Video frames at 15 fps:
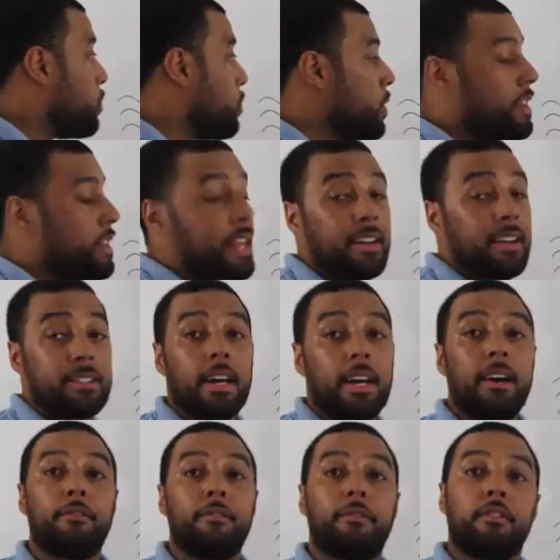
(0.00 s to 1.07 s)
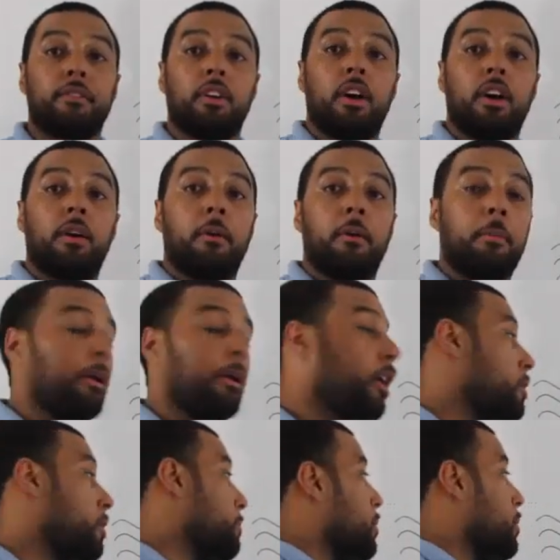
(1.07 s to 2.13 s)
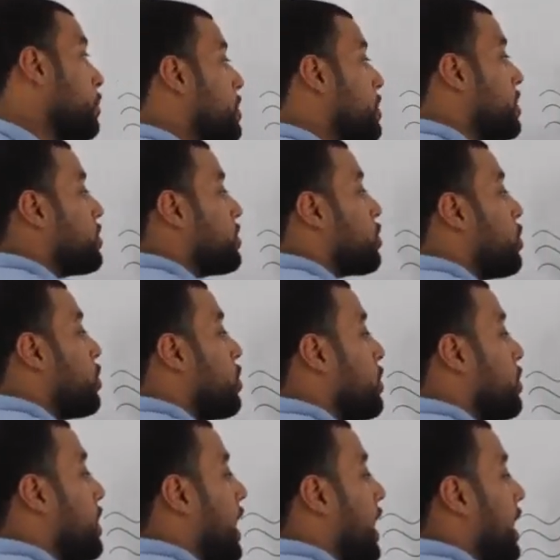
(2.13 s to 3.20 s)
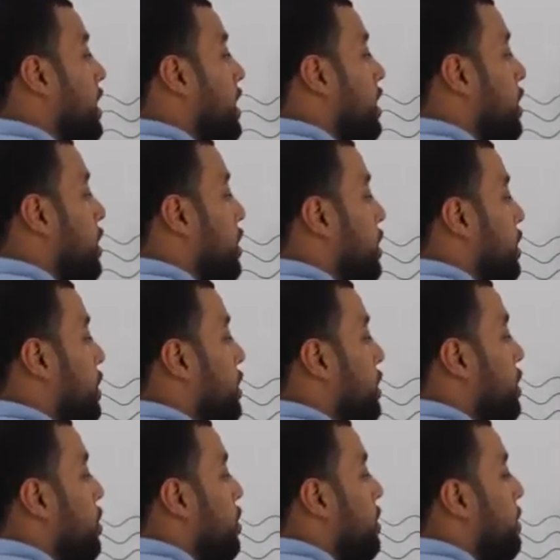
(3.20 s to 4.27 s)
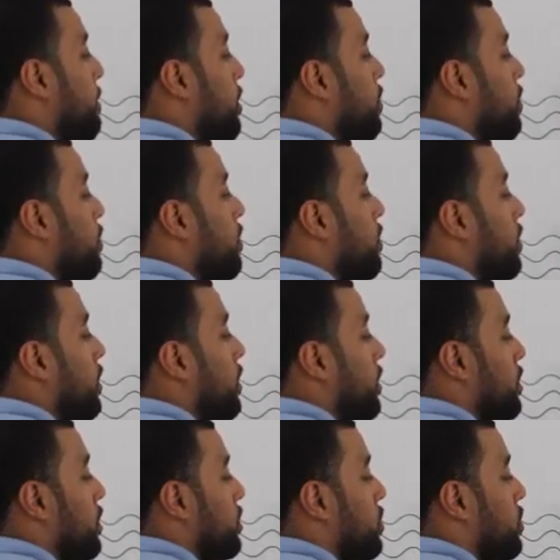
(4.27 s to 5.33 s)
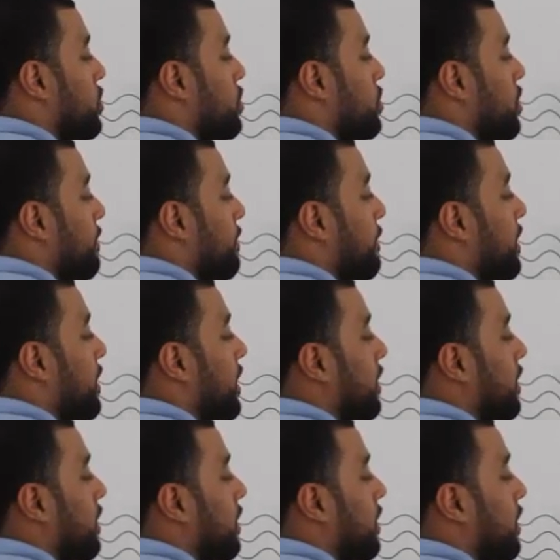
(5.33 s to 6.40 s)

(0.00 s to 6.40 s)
We next have a polymer which is called a thermosoftening